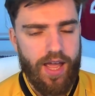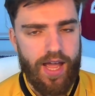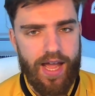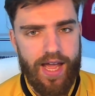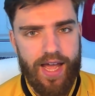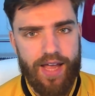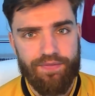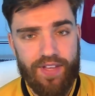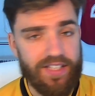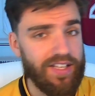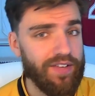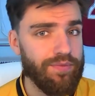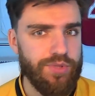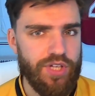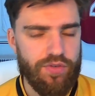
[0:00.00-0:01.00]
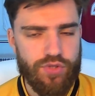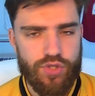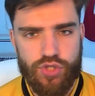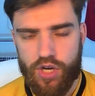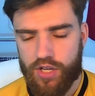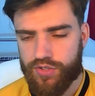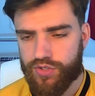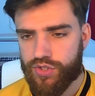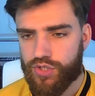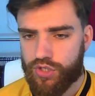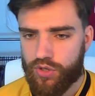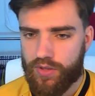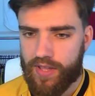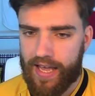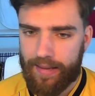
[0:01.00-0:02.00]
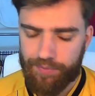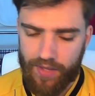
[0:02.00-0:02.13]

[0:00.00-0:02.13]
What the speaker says: and they'd give themselves a chance to do that.